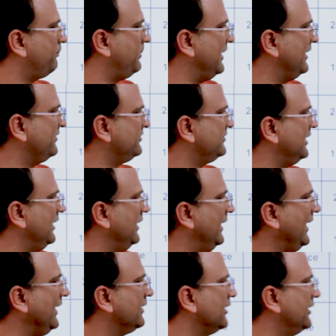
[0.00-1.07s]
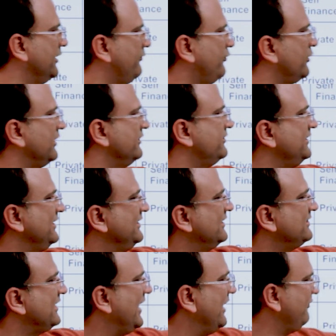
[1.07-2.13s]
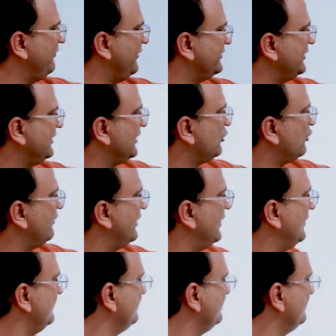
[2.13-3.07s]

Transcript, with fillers: placed the link. If you can see this F is written over here.